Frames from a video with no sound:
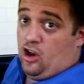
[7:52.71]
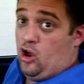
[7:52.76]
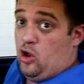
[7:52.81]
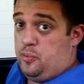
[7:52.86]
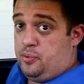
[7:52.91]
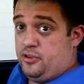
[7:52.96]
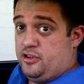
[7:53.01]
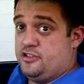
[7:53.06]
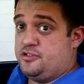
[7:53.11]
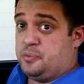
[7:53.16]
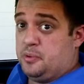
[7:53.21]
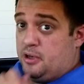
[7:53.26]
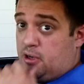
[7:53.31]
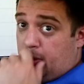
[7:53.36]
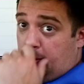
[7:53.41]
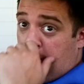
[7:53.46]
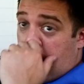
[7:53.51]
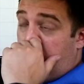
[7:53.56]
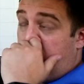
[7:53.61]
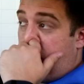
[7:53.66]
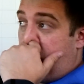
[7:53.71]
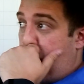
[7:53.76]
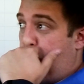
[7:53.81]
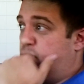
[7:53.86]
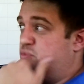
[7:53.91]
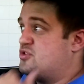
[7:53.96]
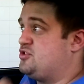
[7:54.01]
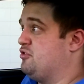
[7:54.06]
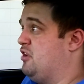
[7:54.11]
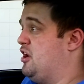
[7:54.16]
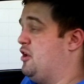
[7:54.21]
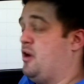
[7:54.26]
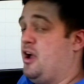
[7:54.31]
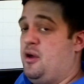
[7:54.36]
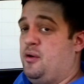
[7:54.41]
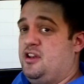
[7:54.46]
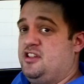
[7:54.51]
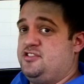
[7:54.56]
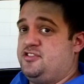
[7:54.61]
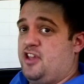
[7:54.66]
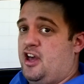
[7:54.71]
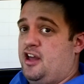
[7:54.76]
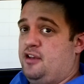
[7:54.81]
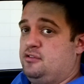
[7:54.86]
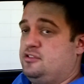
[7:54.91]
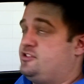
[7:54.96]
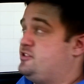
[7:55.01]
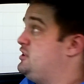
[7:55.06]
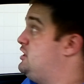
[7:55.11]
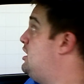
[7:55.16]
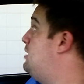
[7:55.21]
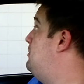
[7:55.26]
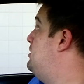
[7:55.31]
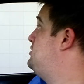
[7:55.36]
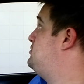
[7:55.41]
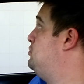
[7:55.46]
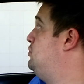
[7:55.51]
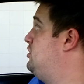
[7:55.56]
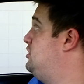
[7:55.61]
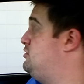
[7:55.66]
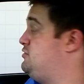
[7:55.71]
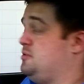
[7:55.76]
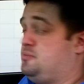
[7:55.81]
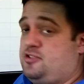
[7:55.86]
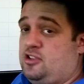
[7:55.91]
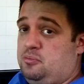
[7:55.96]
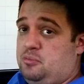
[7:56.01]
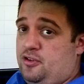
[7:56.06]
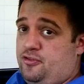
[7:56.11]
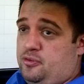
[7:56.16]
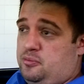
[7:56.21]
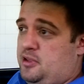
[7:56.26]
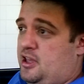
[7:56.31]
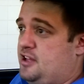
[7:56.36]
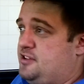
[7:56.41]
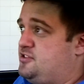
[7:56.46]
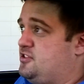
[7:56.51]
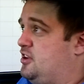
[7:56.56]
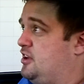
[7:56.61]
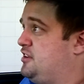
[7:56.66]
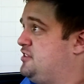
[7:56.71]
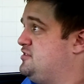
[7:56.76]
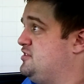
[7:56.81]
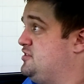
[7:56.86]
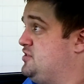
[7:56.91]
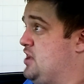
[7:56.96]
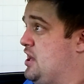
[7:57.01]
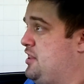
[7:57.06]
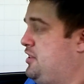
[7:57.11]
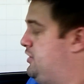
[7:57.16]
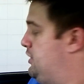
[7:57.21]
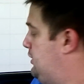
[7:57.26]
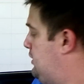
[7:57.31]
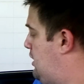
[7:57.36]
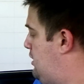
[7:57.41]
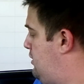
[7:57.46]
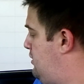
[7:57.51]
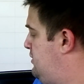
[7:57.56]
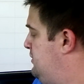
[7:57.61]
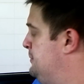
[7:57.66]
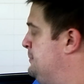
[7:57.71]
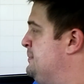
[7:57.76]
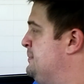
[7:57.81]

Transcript: I open this window straight away when it started to see how much water drips on me from the outside. Is this the other thing that